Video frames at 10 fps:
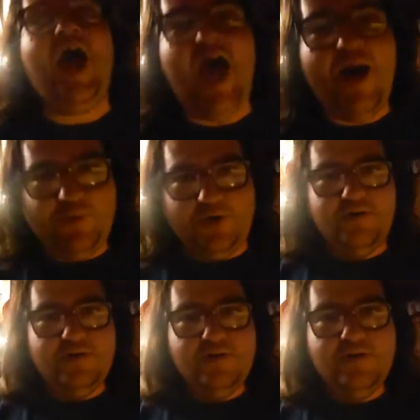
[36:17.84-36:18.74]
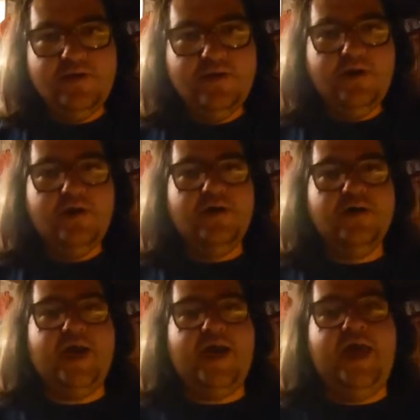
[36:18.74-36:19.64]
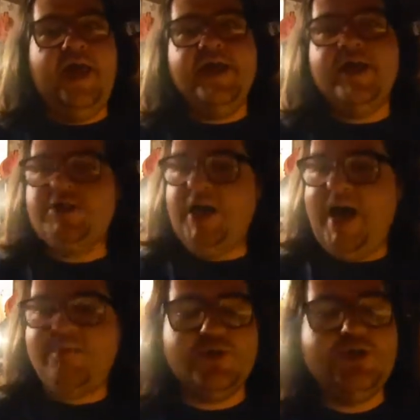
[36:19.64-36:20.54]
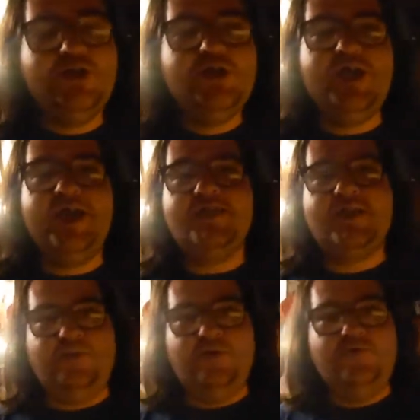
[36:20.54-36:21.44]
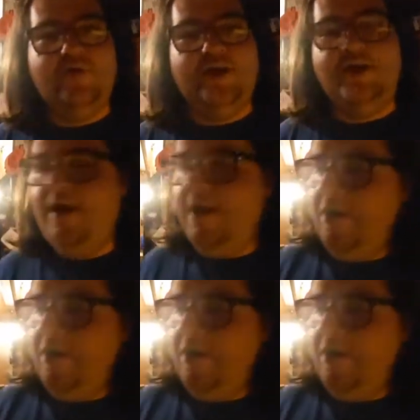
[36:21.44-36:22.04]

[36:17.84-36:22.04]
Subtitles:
Apple, okay? Get your Apple 2GS up and running.